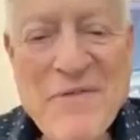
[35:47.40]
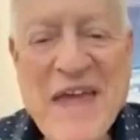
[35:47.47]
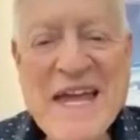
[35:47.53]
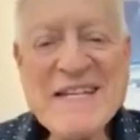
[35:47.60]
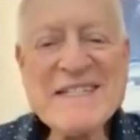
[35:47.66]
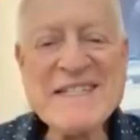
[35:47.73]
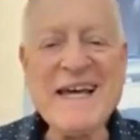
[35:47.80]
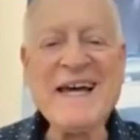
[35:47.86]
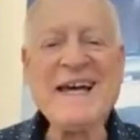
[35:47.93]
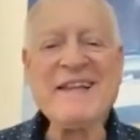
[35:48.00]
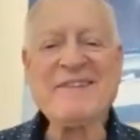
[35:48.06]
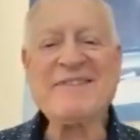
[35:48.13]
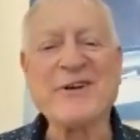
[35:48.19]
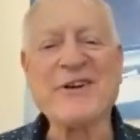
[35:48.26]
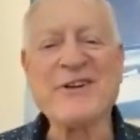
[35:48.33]
thanks
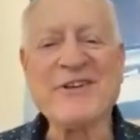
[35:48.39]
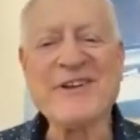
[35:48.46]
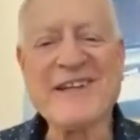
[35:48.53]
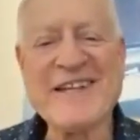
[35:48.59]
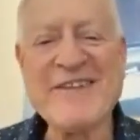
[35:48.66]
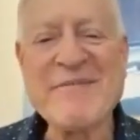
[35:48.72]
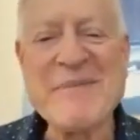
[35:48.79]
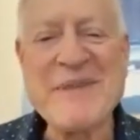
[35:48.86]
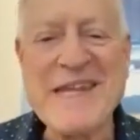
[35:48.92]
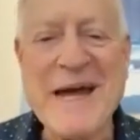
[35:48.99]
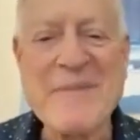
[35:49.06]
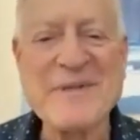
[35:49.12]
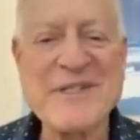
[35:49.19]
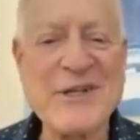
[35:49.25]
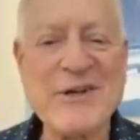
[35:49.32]
for giving me the
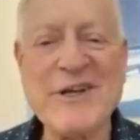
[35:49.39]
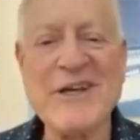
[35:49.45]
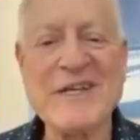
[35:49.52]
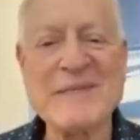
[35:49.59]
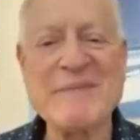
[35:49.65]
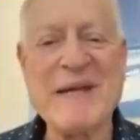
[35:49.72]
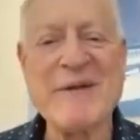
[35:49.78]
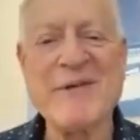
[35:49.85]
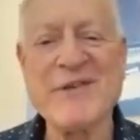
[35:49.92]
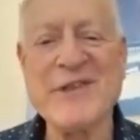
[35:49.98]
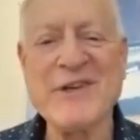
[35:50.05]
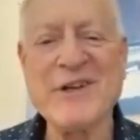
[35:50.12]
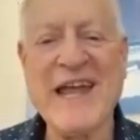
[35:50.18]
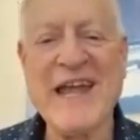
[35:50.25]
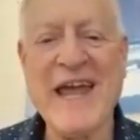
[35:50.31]
opportunity to speak with
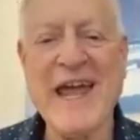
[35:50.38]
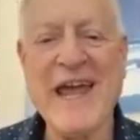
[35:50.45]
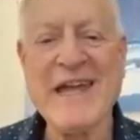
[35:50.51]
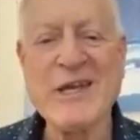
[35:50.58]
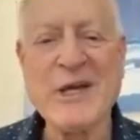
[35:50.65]
you today.